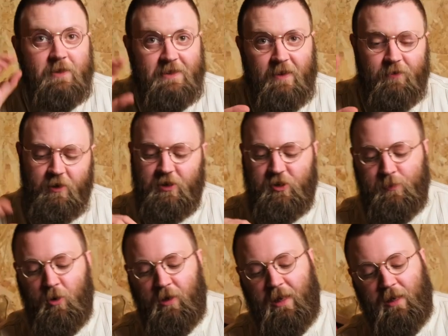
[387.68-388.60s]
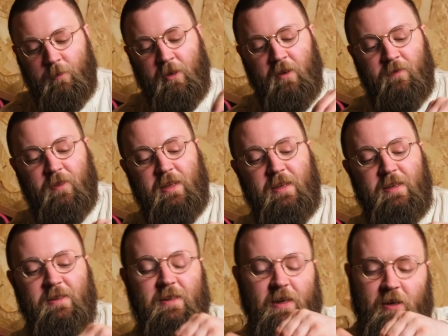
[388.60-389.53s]
definitely a small element of
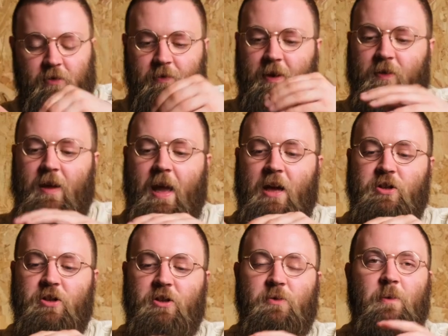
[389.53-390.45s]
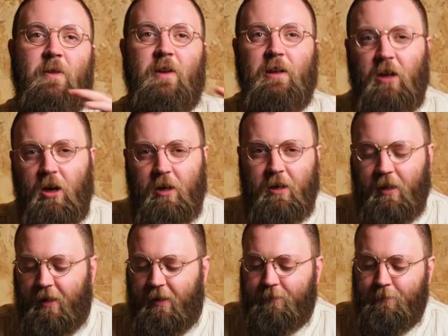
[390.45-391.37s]
these like around the edges where they look
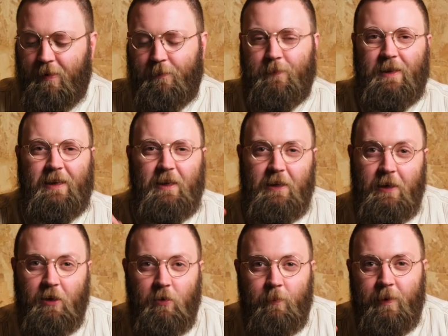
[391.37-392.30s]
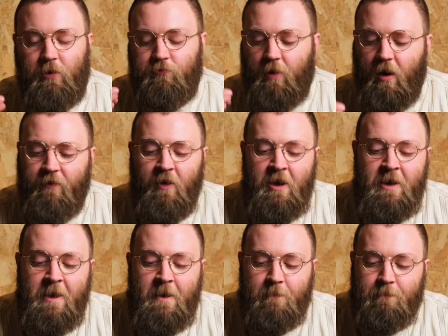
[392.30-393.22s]
like a little bit rough,
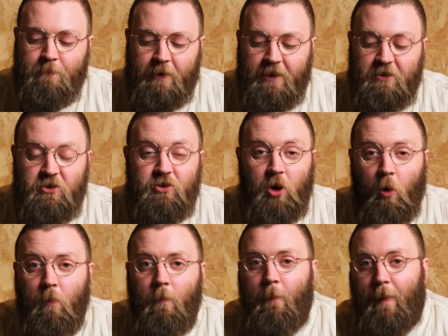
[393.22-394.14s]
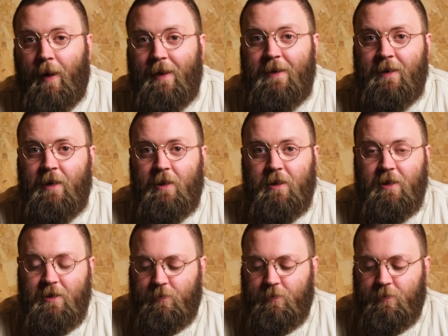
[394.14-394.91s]
but I don't mind it. I think it's